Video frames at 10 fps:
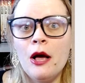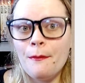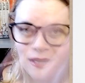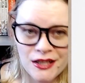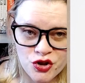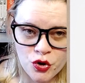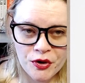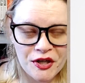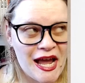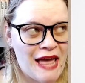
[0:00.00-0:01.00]
pick a
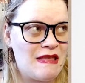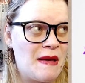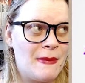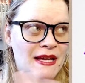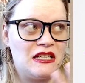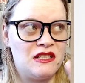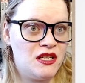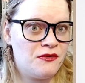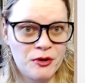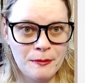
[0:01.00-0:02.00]
story and then pick a
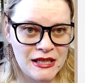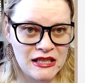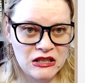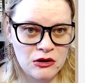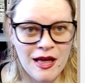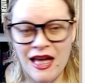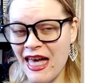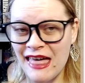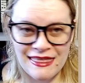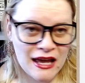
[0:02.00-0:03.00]
different medium
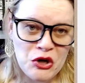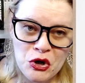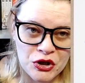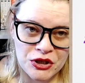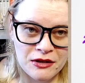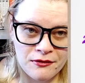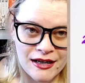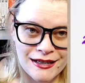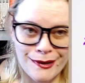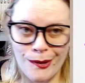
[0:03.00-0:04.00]
that you're good at
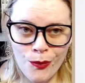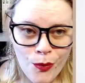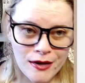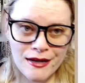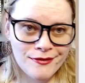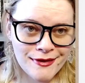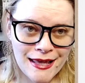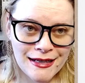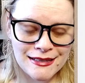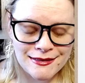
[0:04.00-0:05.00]
writing, whatever
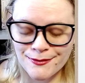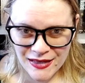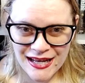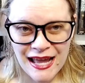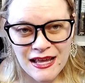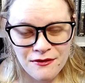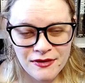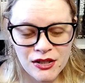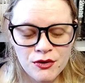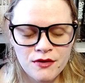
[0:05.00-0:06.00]
that is. And I have
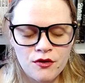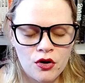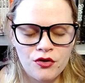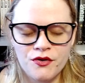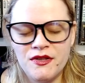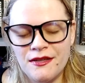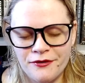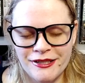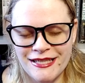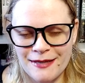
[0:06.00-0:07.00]
videos for all those
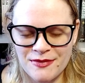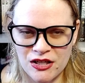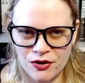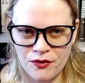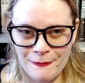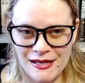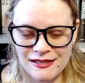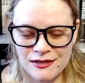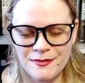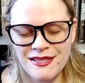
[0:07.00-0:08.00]
different types of
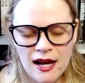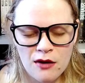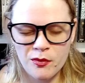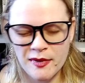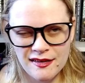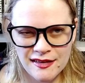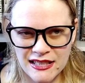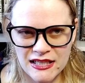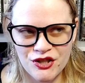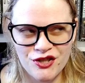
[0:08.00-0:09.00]
mediums that I will be
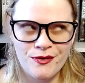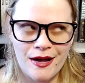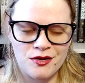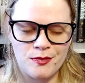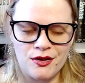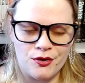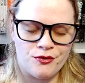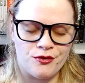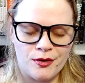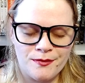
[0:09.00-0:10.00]
linking to as we go
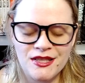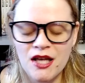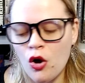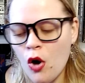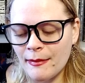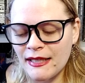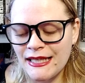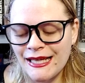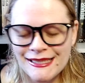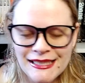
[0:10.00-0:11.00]
through them. So I'm gonna
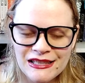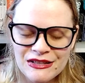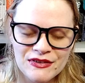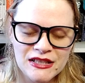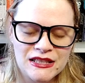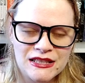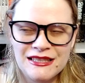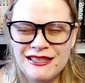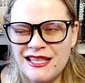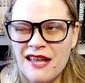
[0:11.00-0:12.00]
kind of give a
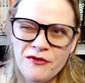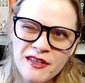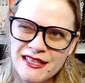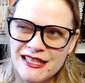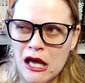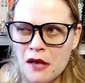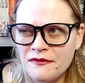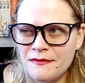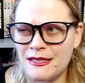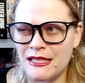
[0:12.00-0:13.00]
Netflix
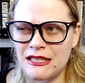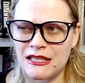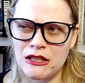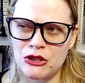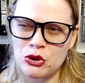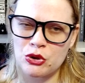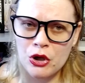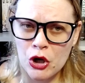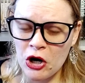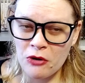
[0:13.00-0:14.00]
synopsis or
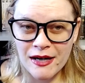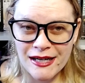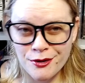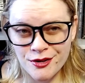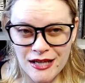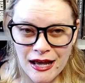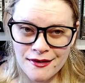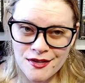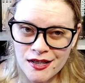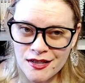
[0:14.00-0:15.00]
Reader's
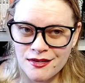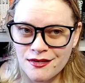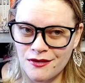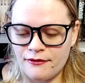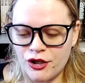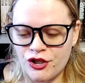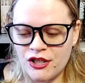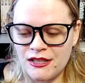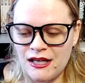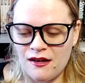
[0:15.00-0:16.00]
Digest
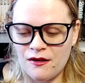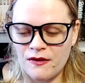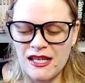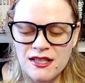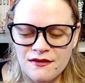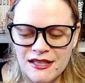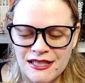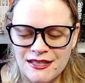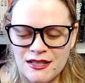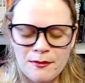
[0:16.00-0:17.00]
version of each of
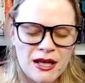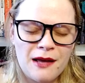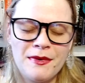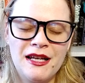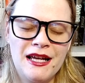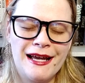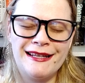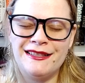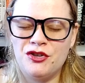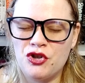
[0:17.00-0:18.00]
these, but I'm gonna kind
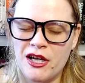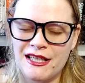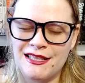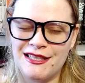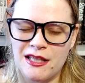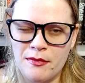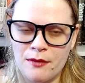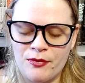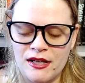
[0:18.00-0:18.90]
of try to sum it up right